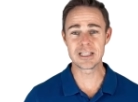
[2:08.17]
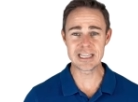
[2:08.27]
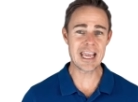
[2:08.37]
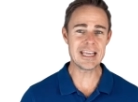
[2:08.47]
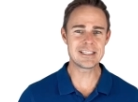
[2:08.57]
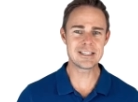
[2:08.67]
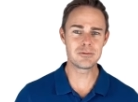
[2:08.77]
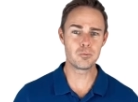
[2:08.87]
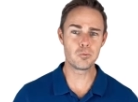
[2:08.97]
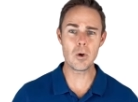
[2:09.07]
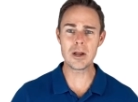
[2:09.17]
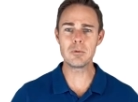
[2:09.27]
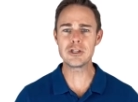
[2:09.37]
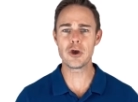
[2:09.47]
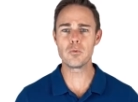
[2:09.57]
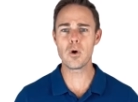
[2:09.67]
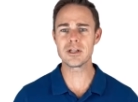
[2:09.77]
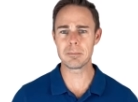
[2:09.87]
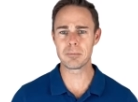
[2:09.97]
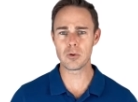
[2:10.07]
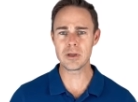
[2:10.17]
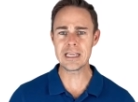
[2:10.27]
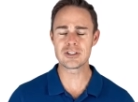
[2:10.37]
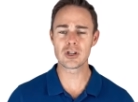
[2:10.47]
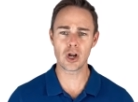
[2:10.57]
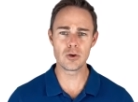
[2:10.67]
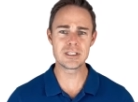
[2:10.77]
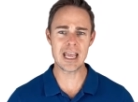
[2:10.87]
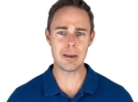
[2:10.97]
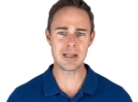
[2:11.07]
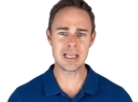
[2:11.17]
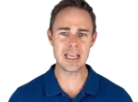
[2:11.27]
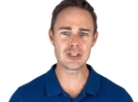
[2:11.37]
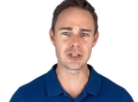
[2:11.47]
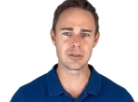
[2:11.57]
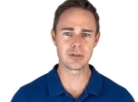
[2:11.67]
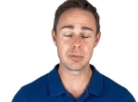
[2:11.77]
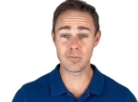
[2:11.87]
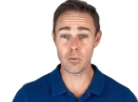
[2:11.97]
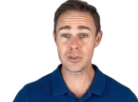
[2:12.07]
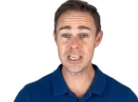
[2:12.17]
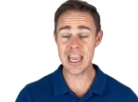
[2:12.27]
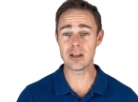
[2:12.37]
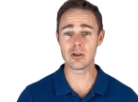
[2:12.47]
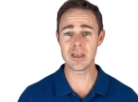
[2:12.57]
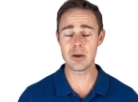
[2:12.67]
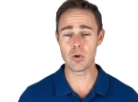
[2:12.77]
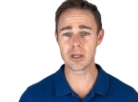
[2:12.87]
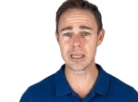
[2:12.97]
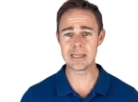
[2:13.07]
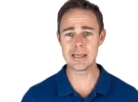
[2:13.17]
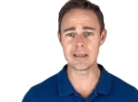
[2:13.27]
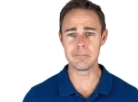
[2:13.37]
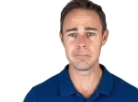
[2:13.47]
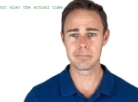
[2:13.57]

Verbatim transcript: in cases when we don't want employees to close the application before the end of their working day.